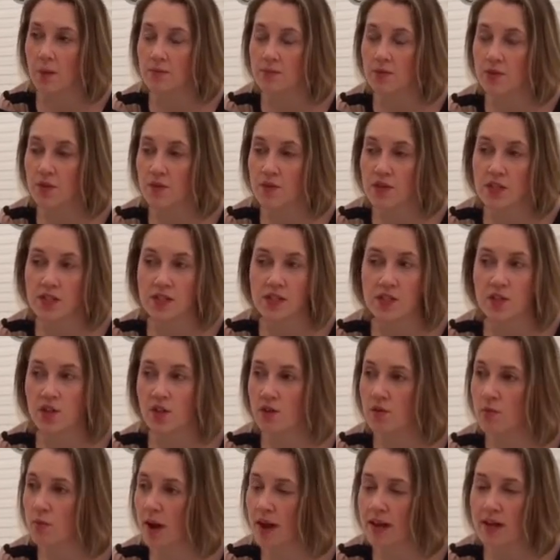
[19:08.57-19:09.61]
So this is
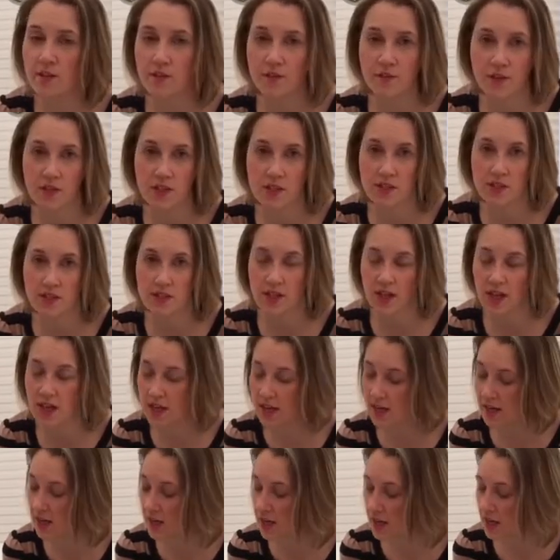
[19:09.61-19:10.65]
great for the
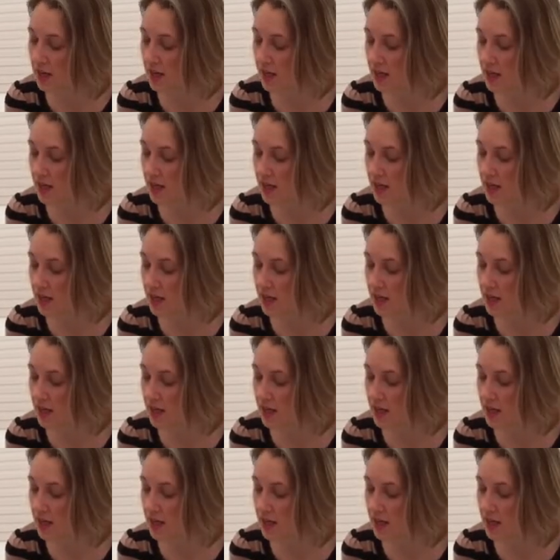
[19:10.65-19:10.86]
skin.